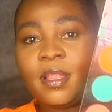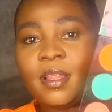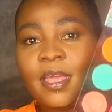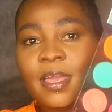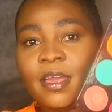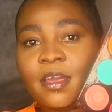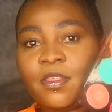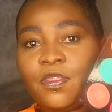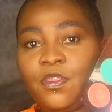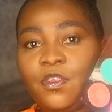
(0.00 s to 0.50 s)

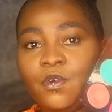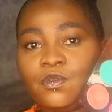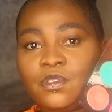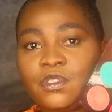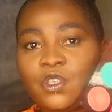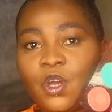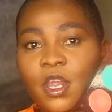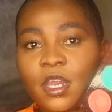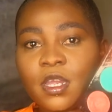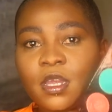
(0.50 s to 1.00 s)
like those
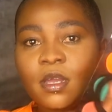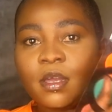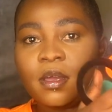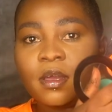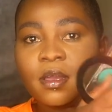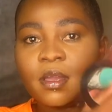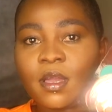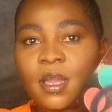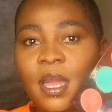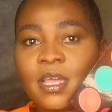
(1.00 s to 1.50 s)
dark
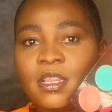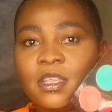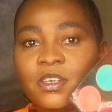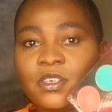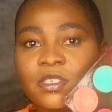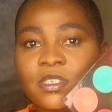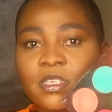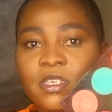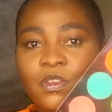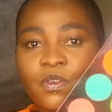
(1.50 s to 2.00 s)

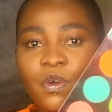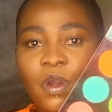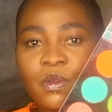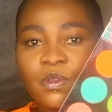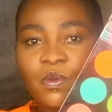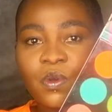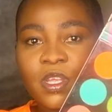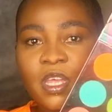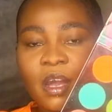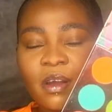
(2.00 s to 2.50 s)
colors. You know,
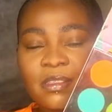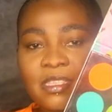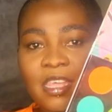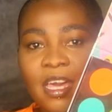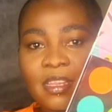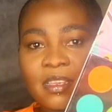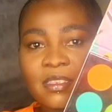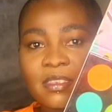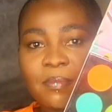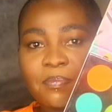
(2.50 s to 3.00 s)
look at how
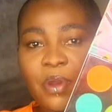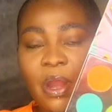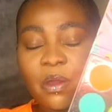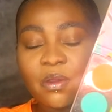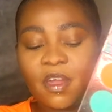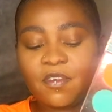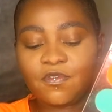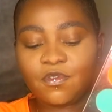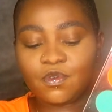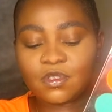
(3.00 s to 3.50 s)
that the
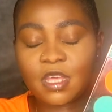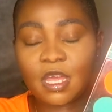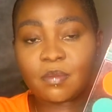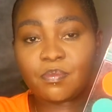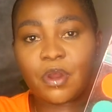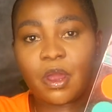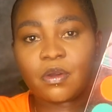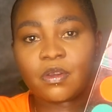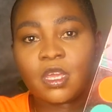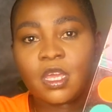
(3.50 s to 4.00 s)
brown, I've used
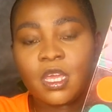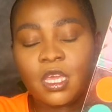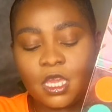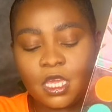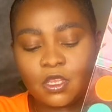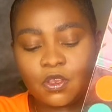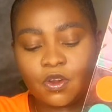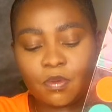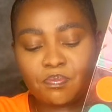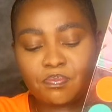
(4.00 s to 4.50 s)
that brown.
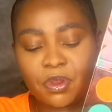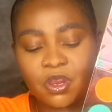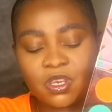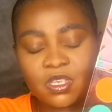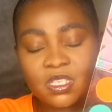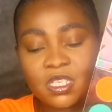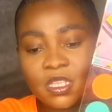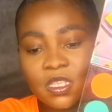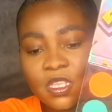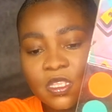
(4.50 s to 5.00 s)
In
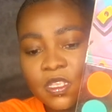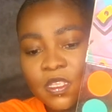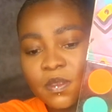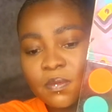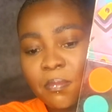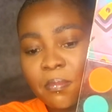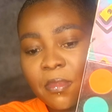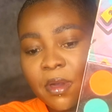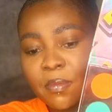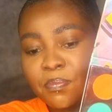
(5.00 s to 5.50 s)
comparison, this is
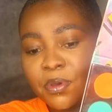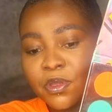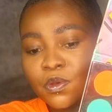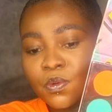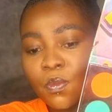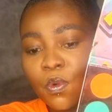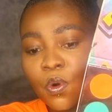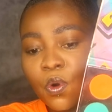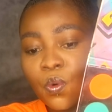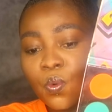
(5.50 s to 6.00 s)
a bit
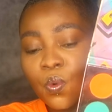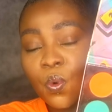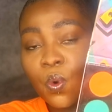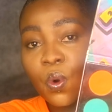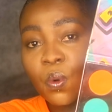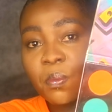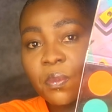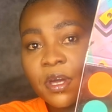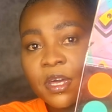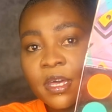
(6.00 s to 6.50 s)
more
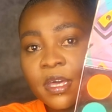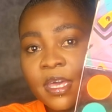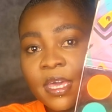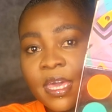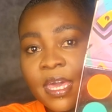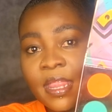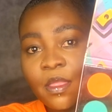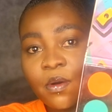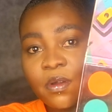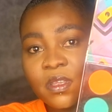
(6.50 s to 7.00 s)
warmer.
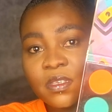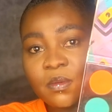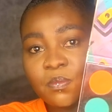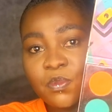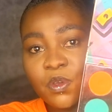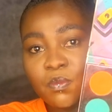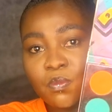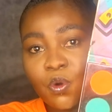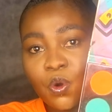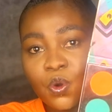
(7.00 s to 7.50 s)
That one is a
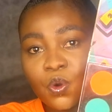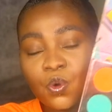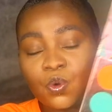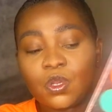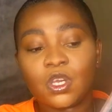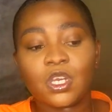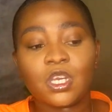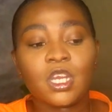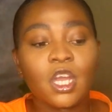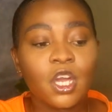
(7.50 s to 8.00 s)
bit more
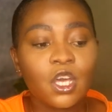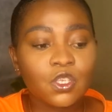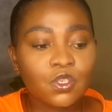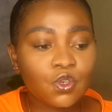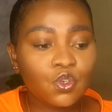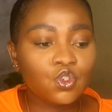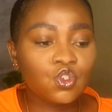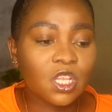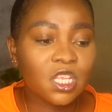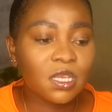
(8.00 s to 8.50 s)
cooler. So
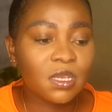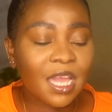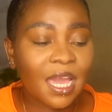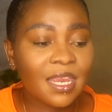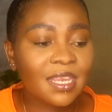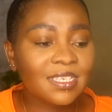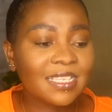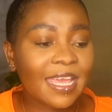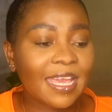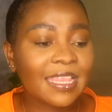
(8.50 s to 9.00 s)
usually
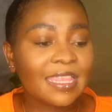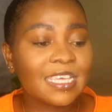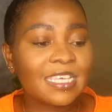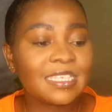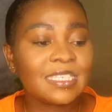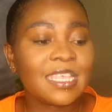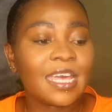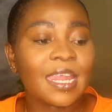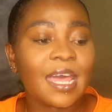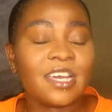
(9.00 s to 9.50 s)
colors like
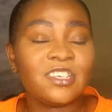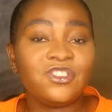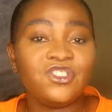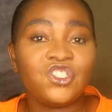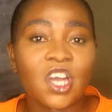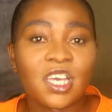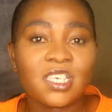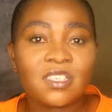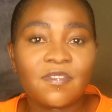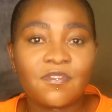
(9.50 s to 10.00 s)
this that are
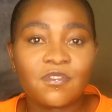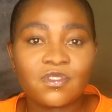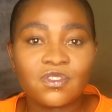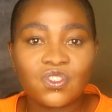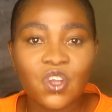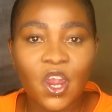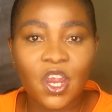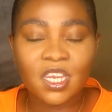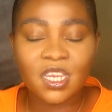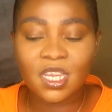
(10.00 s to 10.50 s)
just for
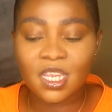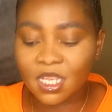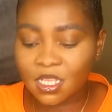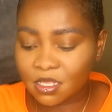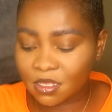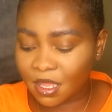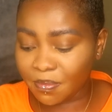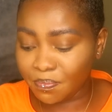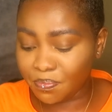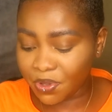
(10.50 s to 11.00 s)
dark,
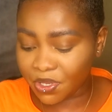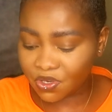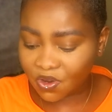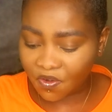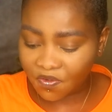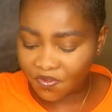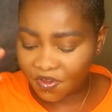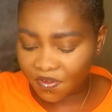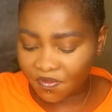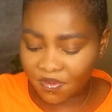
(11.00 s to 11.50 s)
a bit
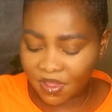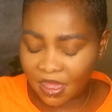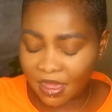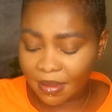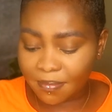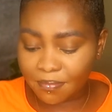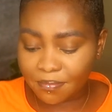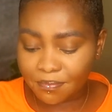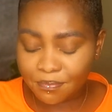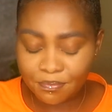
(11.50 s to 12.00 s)
of
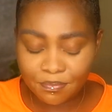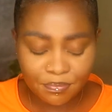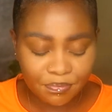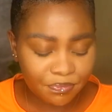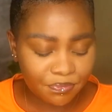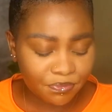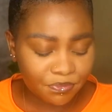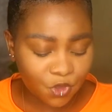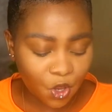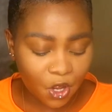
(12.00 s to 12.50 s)

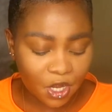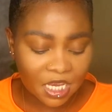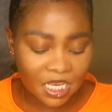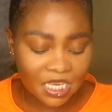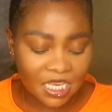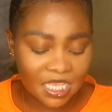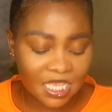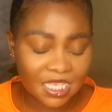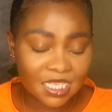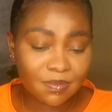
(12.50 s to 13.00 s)

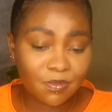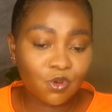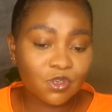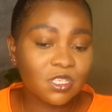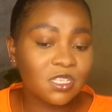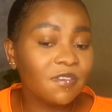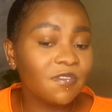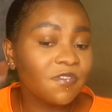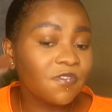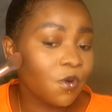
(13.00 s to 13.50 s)
darkening is
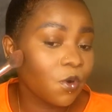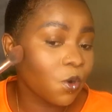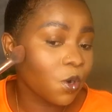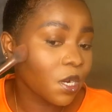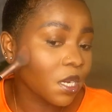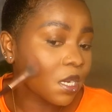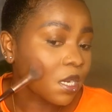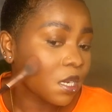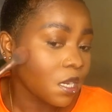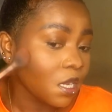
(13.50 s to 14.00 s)
mostly
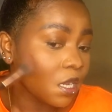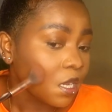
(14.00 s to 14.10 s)
for,